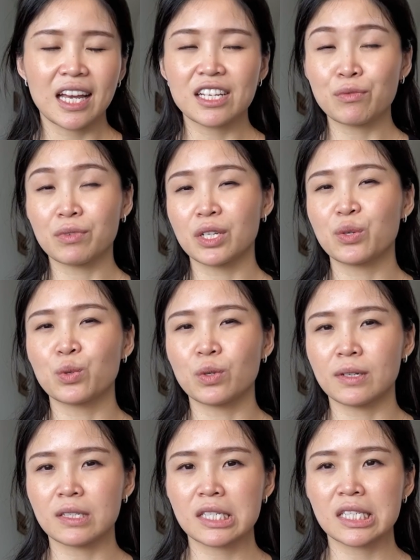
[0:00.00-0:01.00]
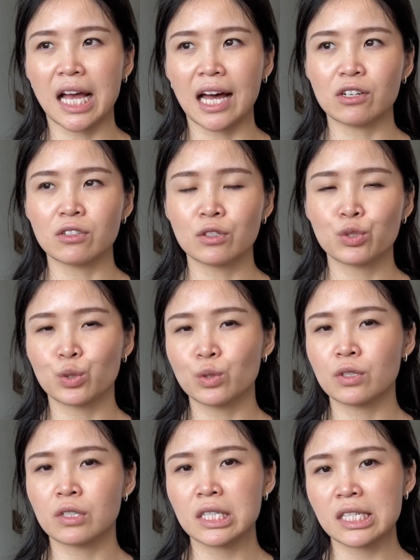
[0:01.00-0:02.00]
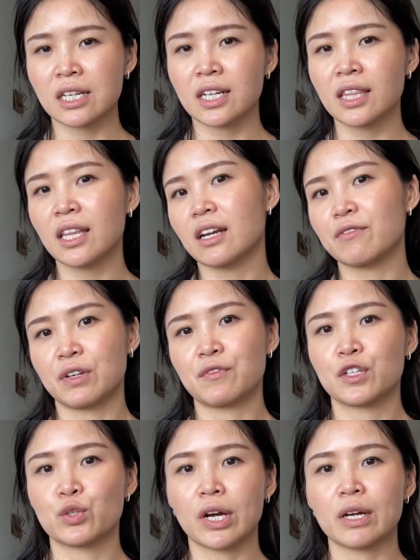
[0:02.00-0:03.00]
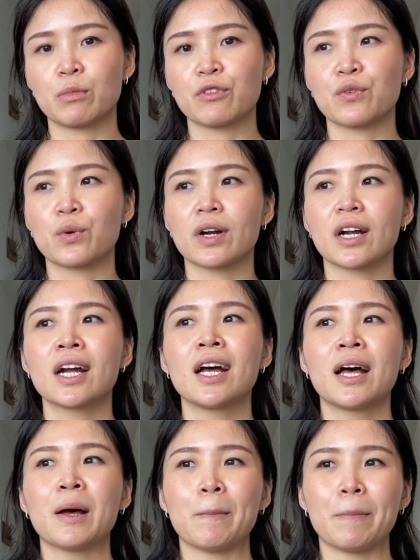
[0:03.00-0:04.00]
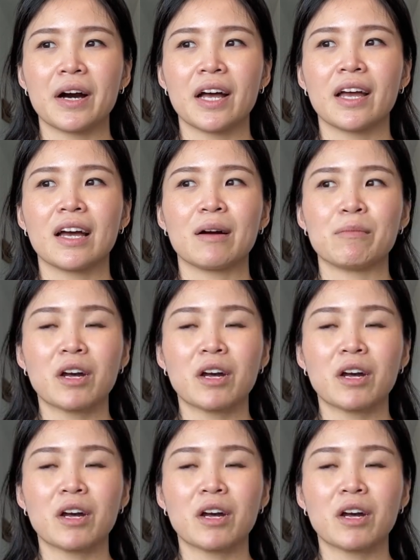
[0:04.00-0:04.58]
has a really cool saddle shoulder design that I've never tried before, but I'm